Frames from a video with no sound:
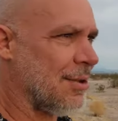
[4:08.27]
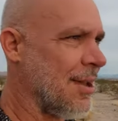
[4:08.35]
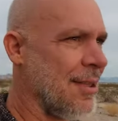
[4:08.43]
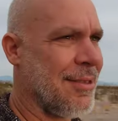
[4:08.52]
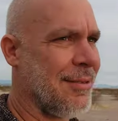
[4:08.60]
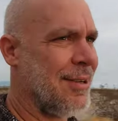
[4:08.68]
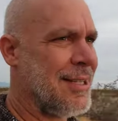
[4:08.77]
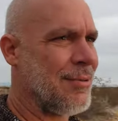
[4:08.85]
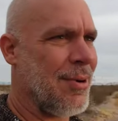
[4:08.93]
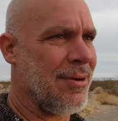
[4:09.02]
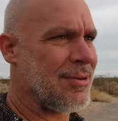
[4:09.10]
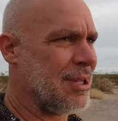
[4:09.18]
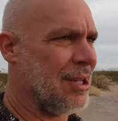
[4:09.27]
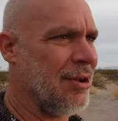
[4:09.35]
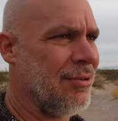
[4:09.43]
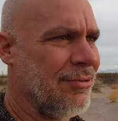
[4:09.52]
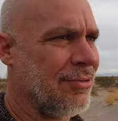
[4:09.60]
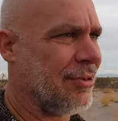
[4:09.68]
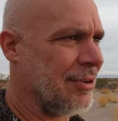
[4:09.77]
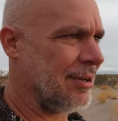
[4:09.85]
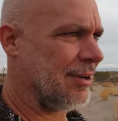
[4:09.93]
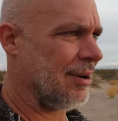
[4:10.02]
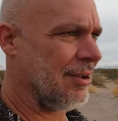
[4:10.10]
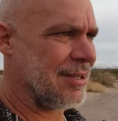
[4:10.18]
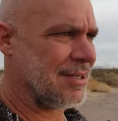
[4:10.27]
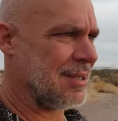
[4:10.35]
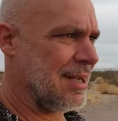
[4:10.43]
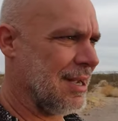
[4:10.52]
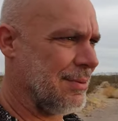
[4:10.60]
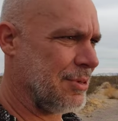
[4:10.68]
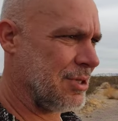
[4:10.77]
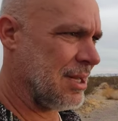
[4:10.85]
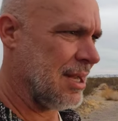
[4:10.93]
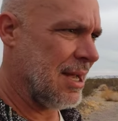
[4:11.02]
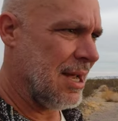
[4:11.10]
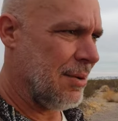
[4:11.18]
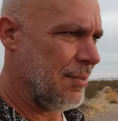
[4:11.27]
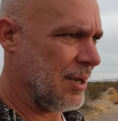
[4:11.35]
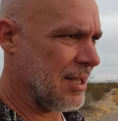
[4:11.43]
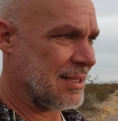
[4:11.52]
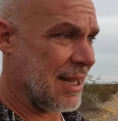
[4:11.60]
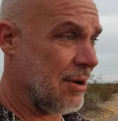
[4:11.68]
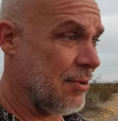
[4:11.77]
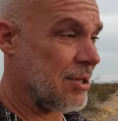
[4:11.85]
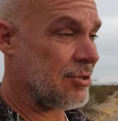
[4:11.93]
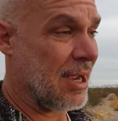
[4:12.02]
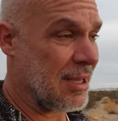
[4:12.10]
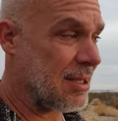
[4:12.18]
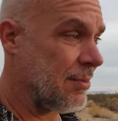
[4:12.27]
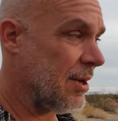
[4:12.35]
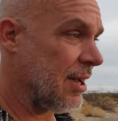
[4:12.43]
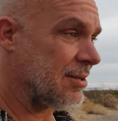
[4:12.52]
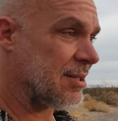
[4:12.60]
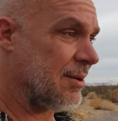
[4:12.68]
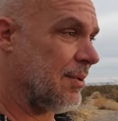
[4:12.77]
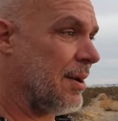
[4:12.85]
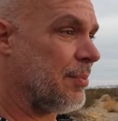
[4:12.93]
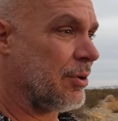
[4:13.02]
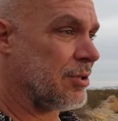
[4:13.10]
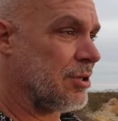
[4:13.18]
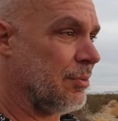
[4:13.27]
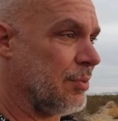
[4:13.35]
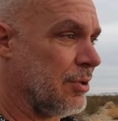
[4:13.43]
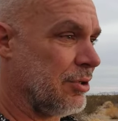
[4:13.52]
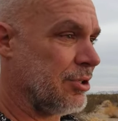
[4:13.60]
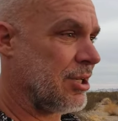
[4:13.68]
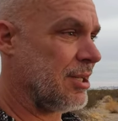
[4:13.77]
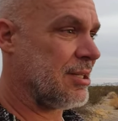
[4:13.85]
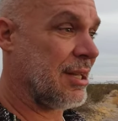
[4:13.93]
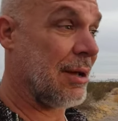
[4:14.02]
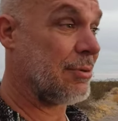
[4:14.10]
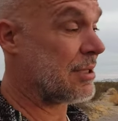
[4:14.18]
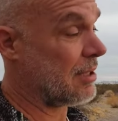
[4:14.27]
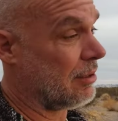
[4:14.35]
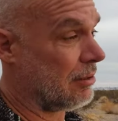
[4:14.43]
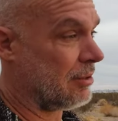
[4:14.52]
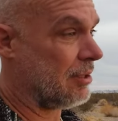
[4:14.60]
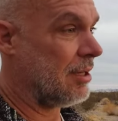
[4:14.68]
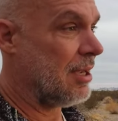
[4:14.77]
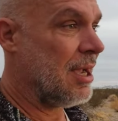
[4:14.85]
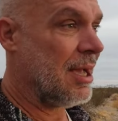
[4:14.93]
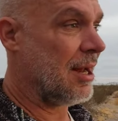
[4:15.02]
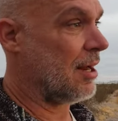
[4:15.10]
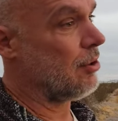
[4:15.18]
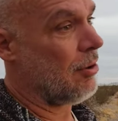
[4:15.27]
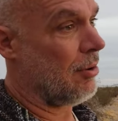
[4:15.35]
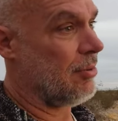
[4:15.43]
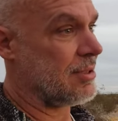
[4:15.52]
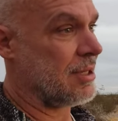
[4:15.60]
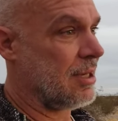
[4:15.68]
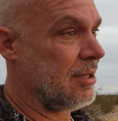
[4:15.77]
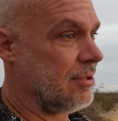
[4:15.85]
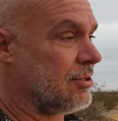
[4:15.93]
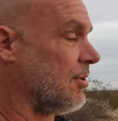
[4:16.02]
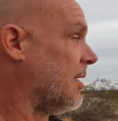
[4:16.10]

another reason why I was alone for all this time is because I didn't want to drag somebody else into my personal bullshit until I was healed. And I knew I wasn't healed,